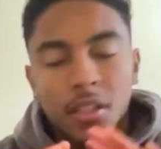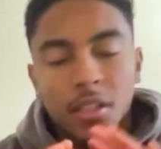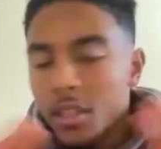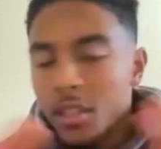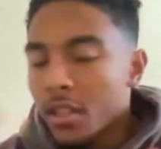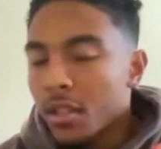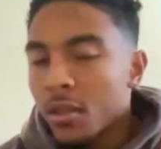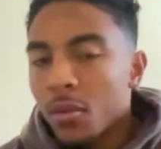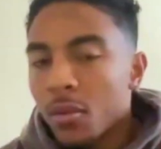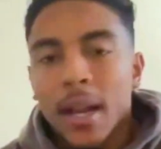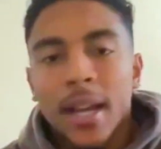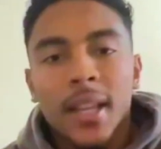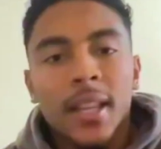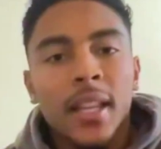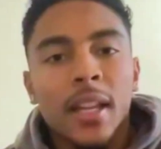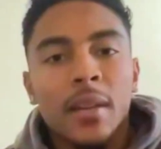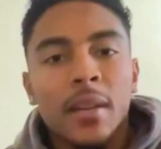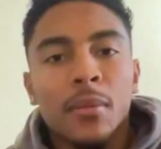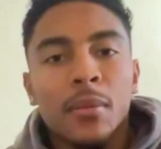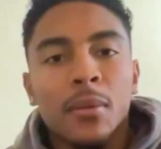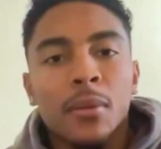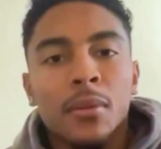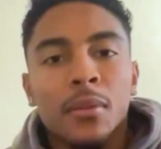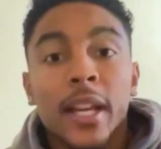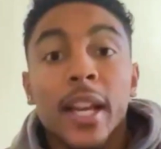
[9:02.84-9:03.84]
It's just a white
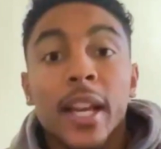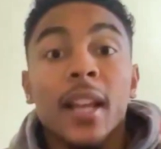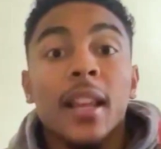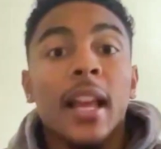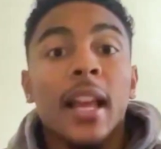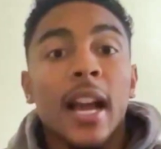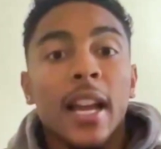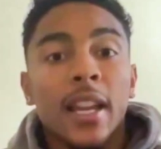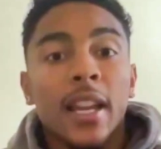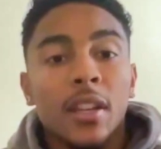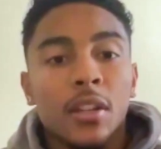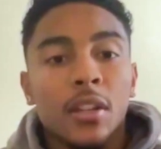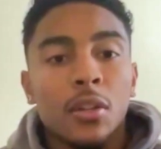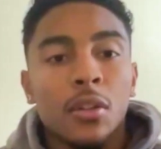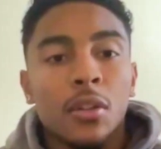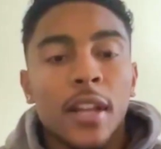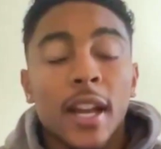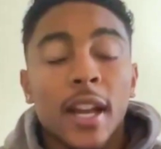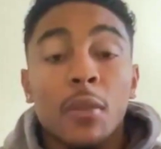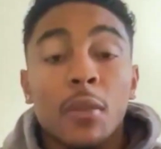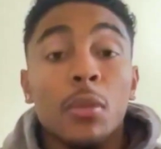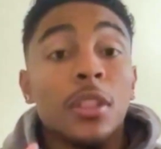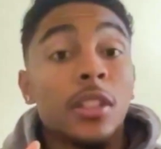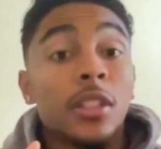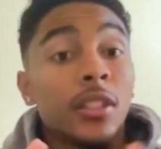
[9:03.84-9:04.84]
label. They allow you to do
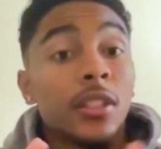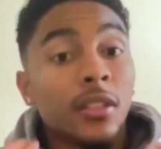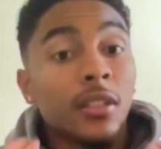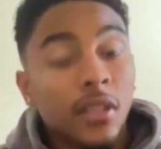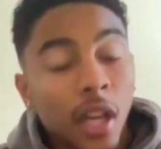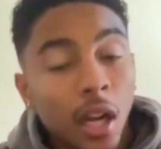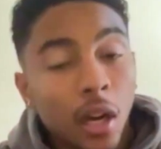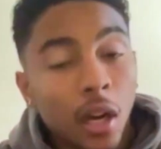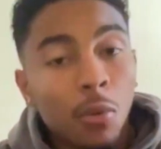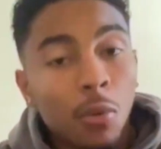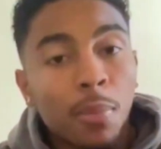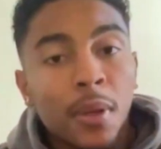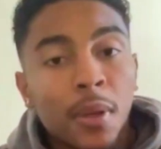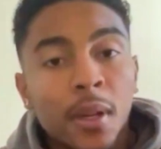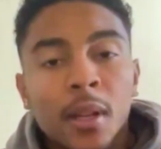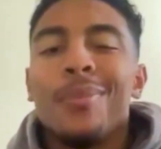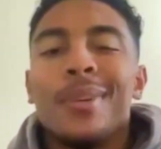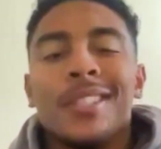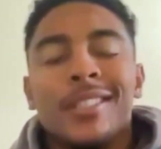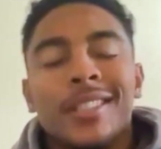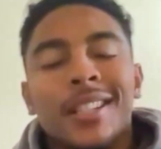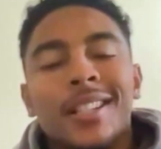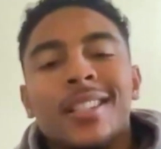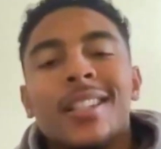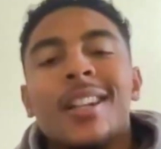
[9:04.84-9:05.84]
that, which is dope,
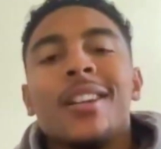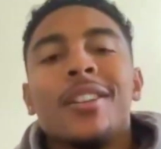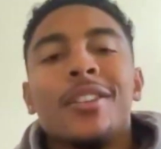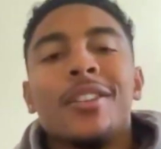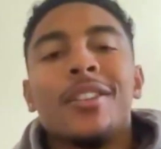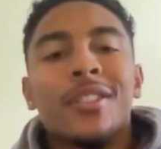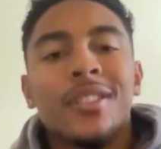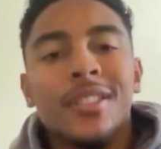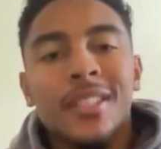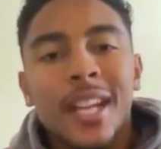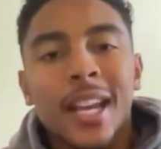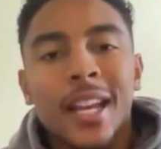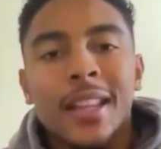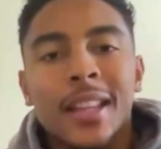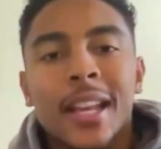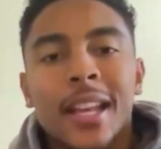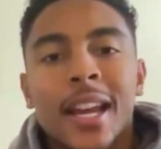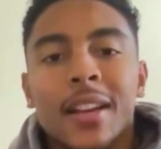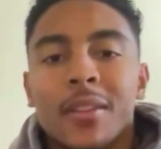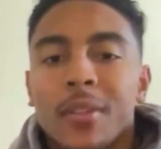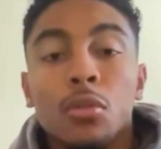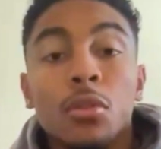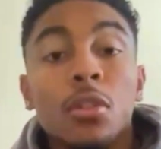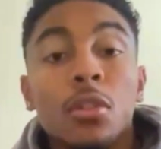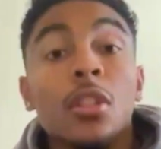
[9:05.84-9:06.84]
but just understand
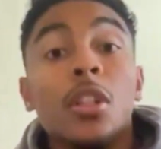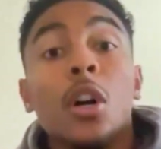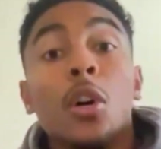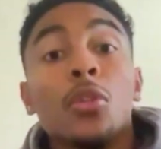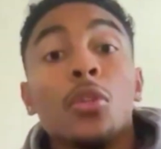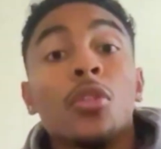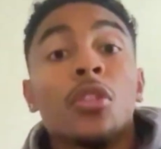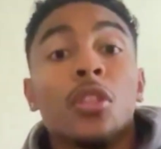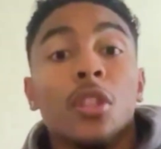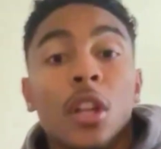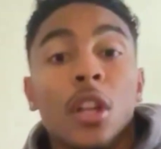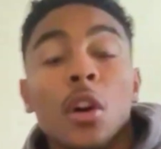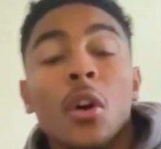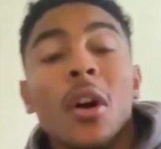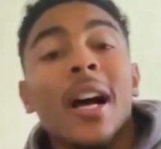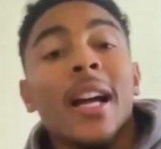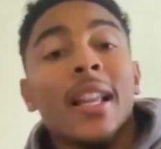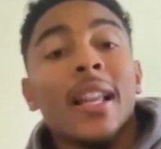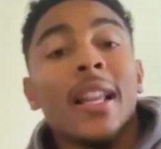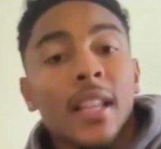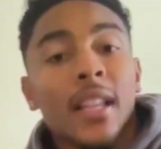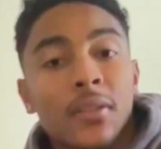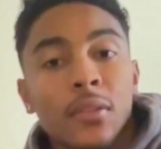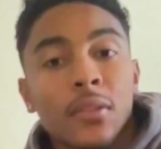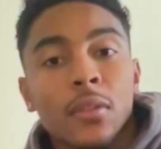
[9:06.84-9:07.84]
that. You can go to go high
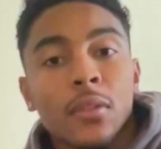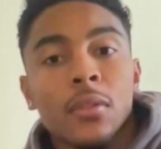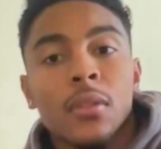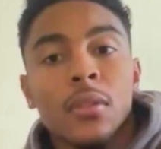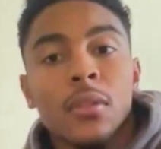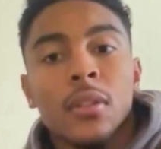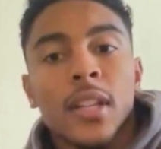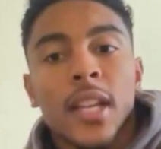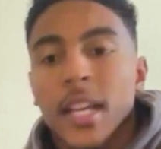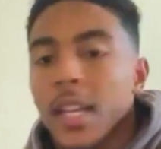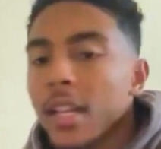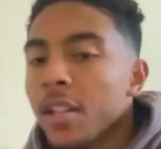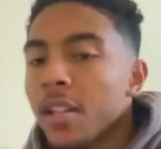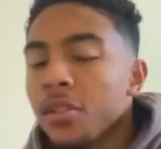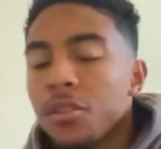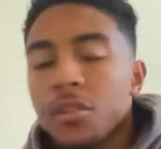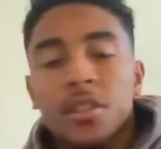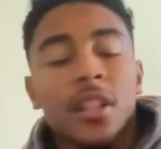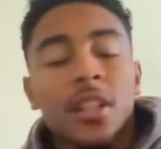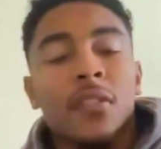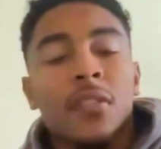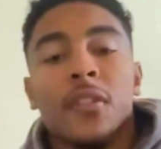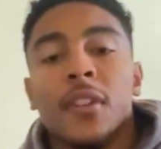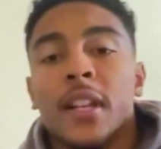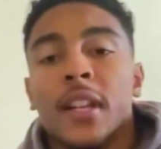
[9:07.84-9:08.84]
level and get
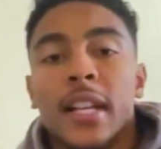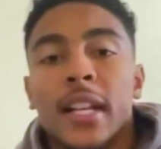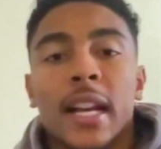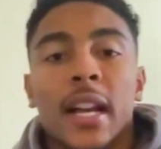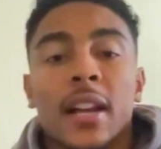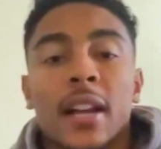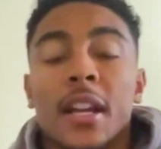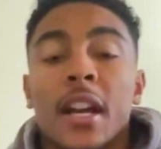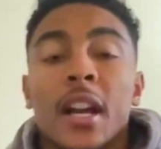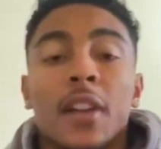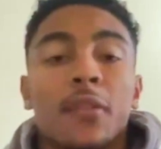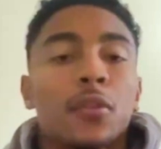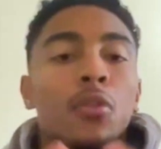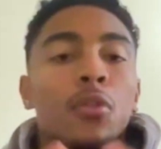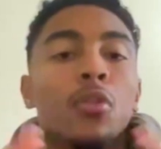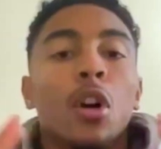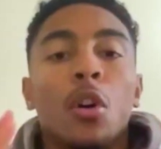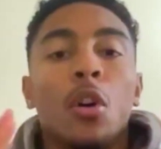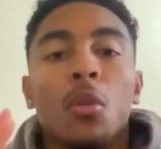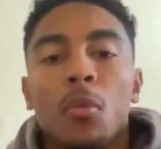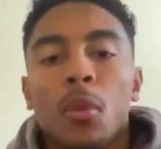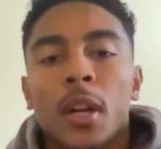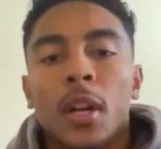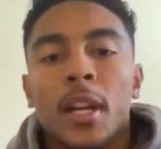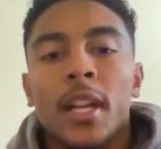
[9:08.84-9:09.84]
yourself an account. Now, if you
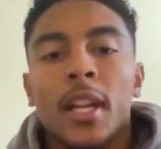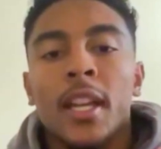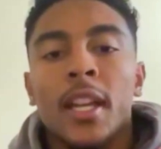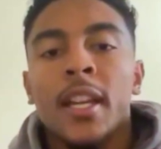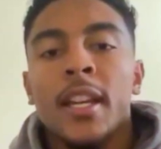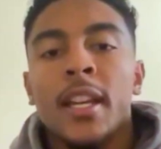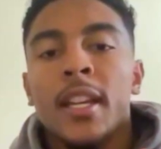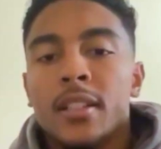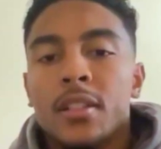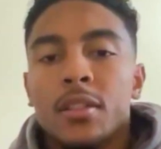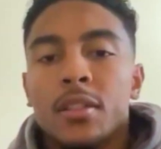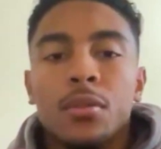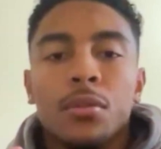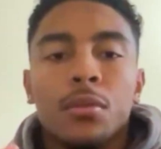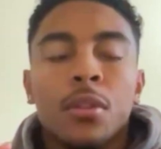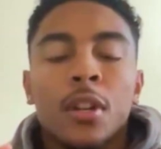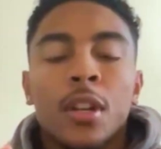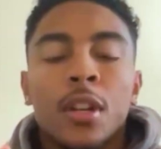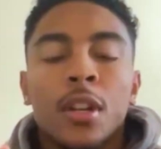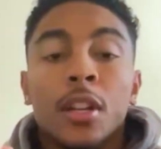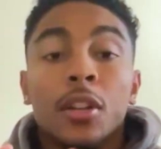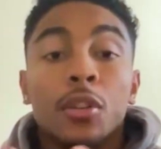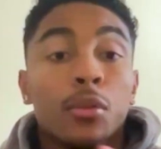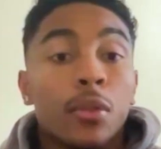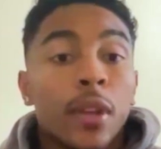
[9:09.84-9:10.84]
don't want to
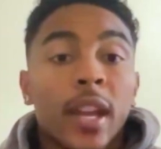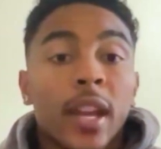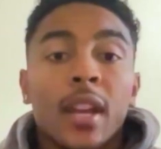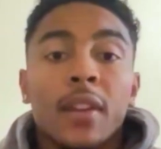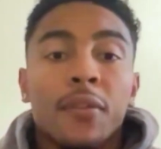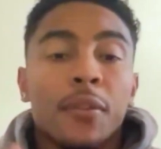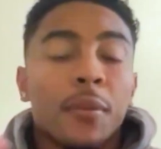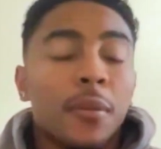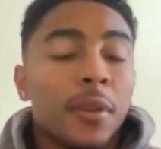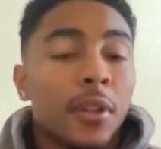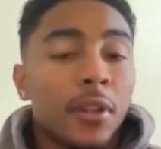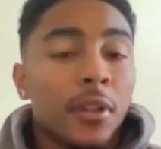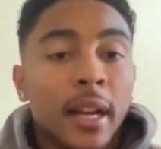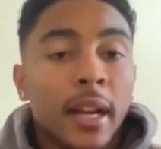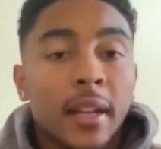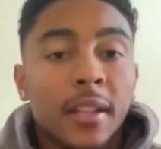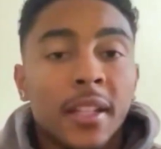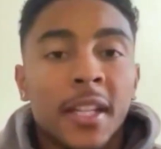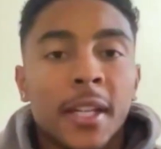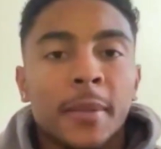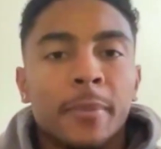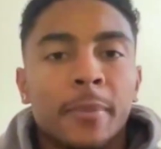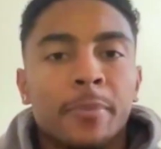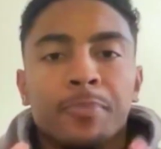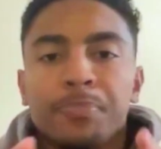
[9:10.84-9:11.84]
create it from the ground
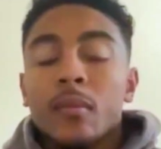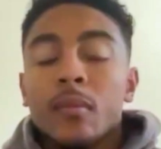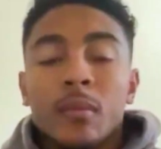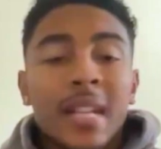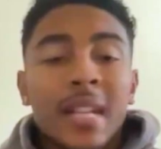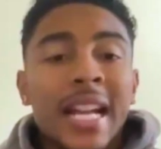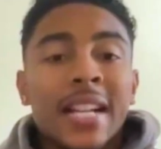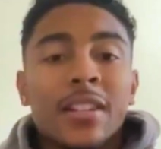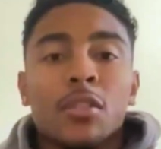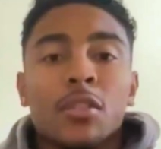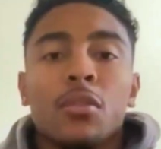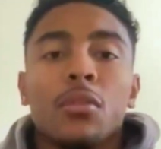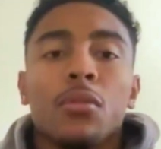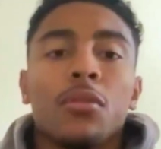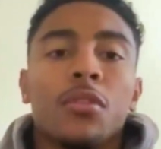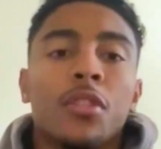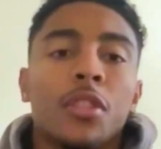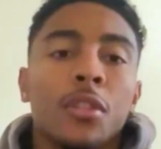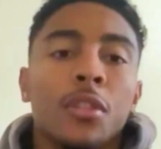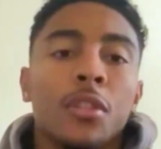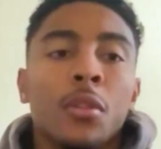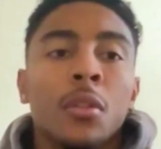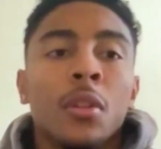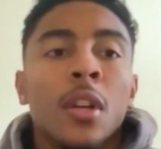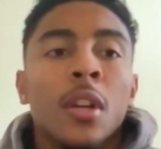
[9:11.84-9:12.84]
up, that's cool
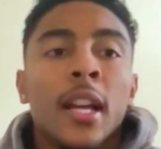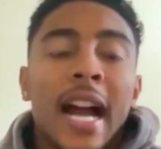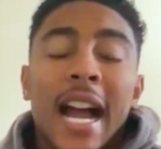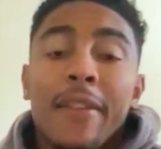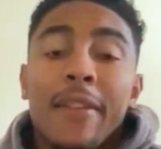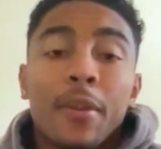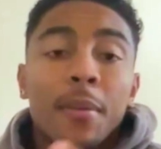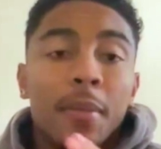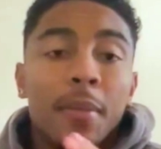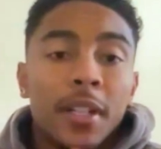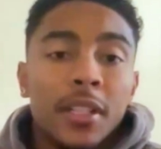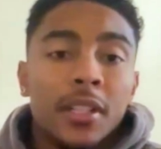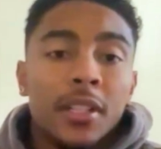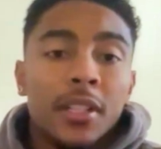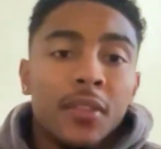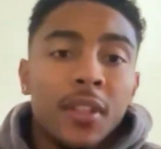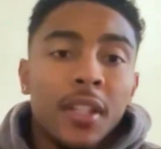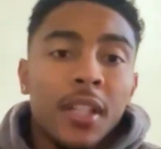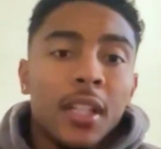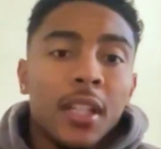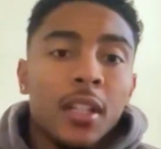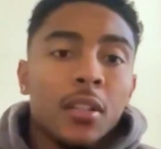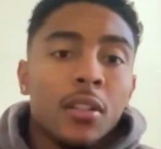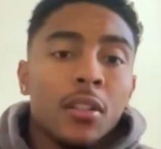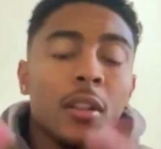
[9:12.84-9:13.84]
too. I have a bunch of
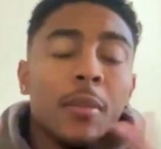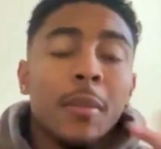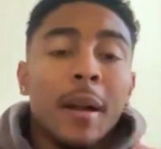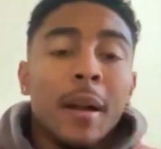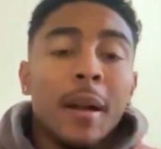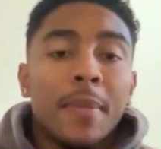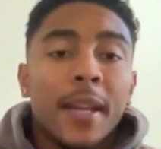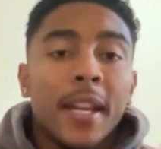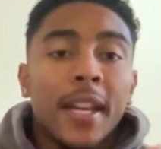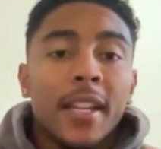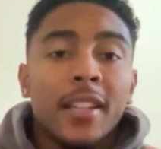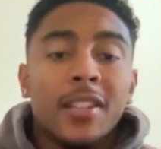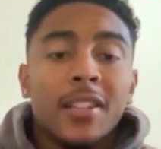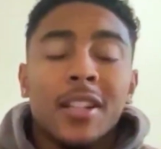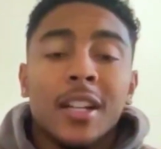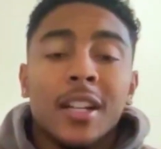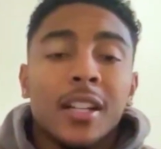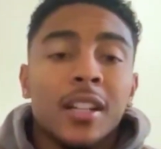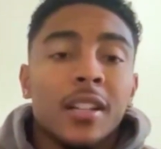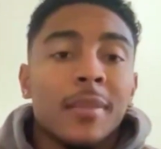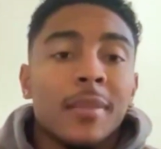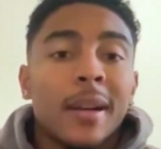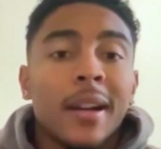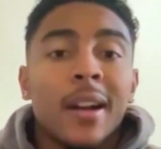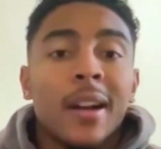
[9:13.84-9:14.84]
videos on my page
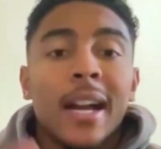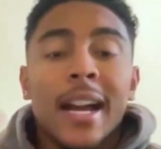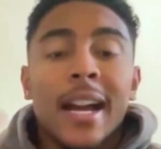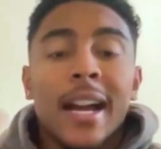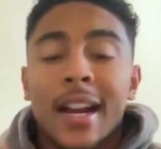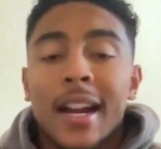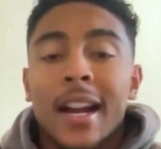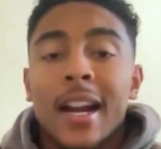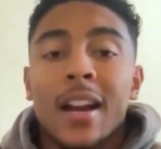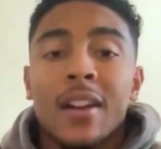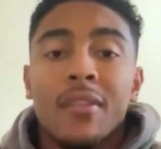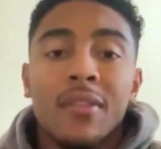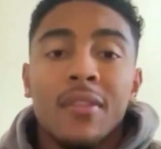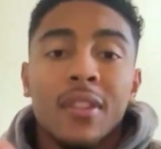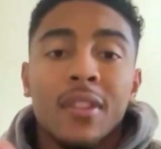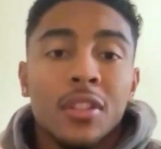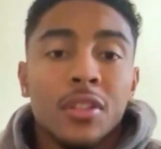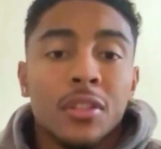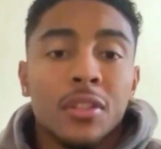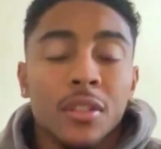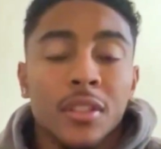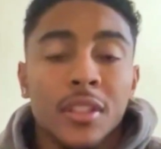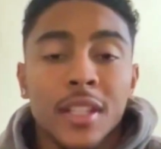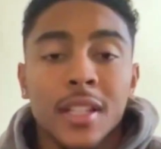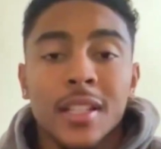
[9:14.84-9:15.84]
talking about how to hire a
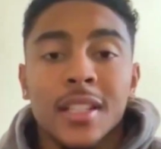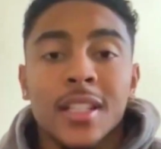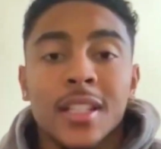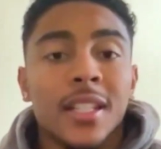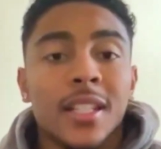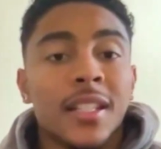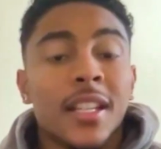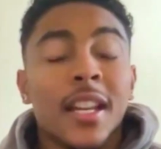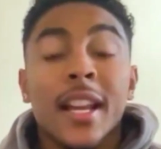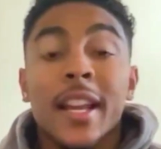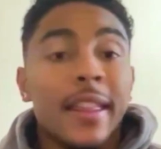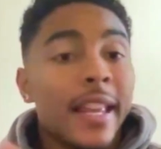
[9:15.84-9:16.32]
virtual assistant.